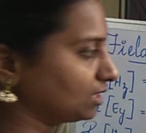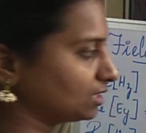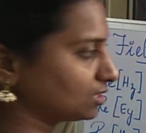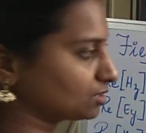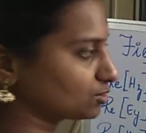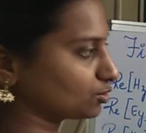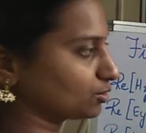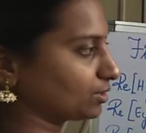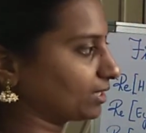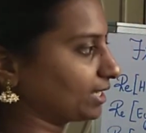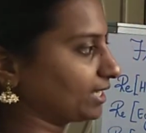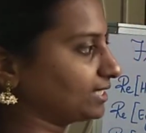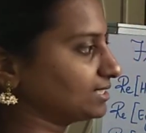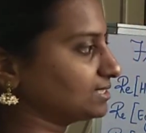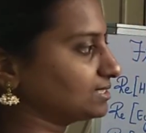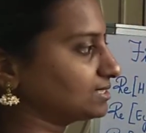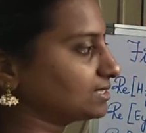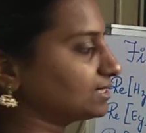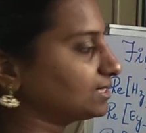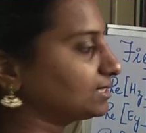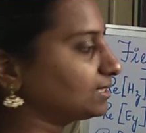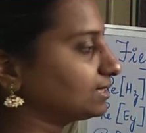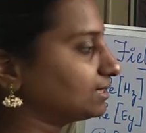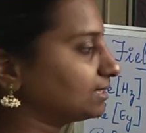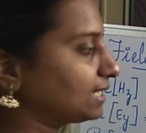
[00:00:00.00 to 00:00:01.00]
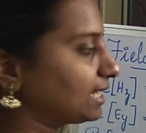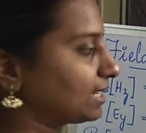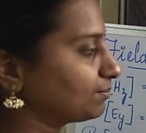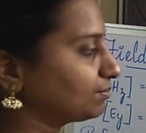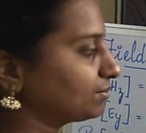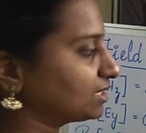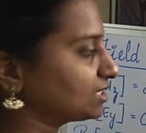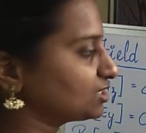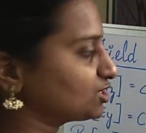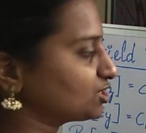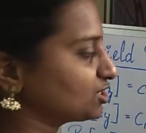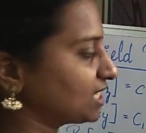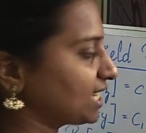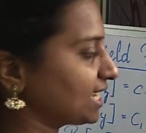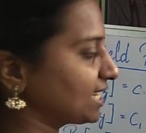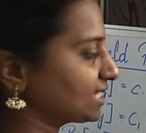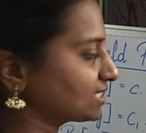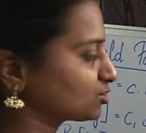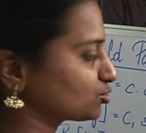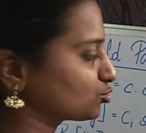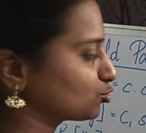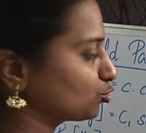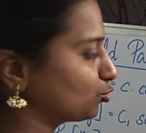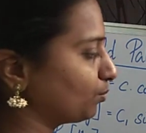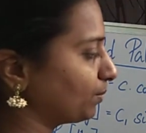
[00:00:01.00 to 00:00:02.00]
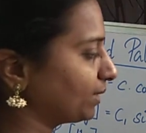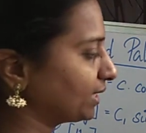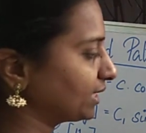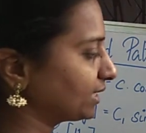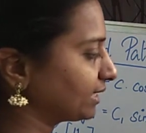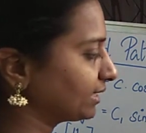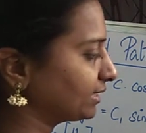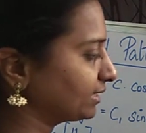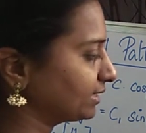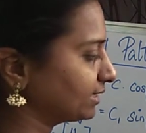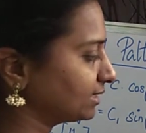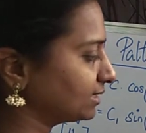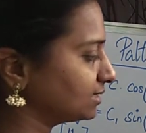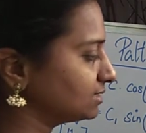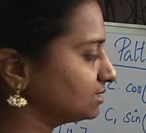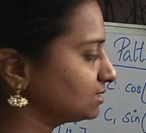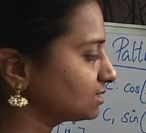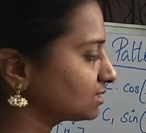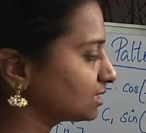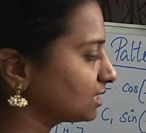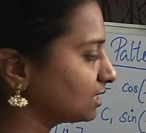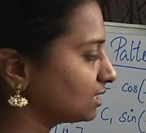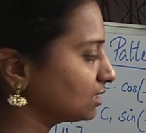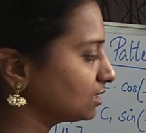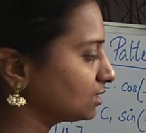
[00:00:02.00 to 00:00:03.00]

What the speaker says: So the entire lambda g has 2 pi radians.